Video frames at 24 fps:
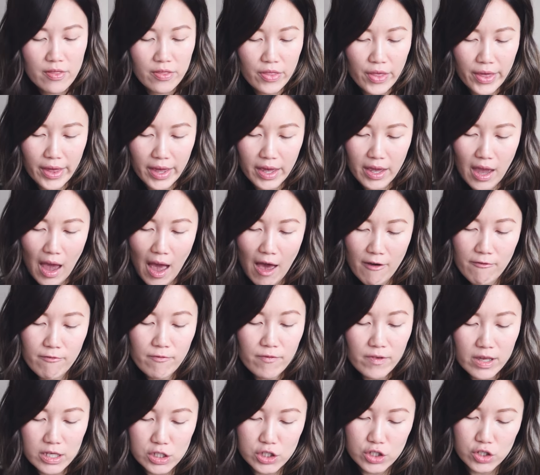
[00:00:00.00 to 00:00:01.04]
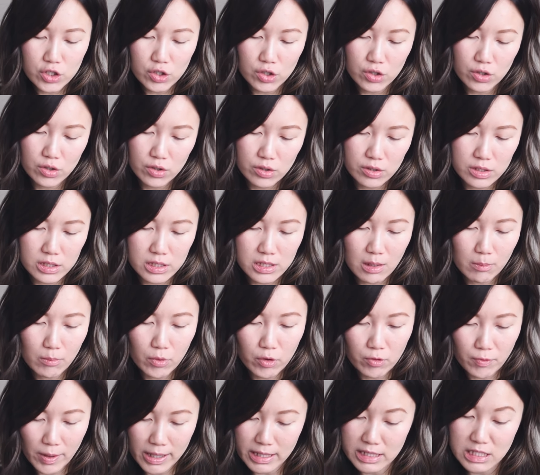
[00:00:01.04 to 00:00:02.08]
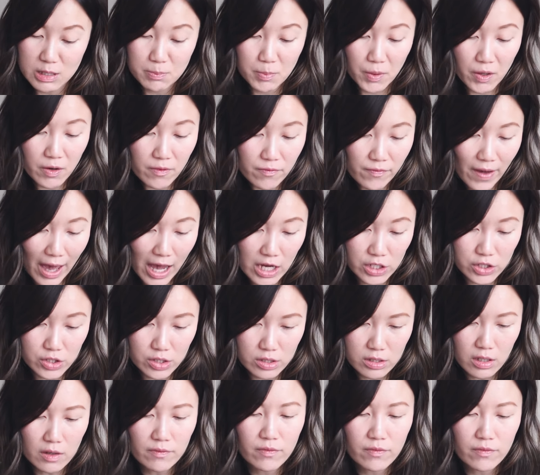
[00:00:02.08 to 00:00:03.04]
They have featured some great spring fashion,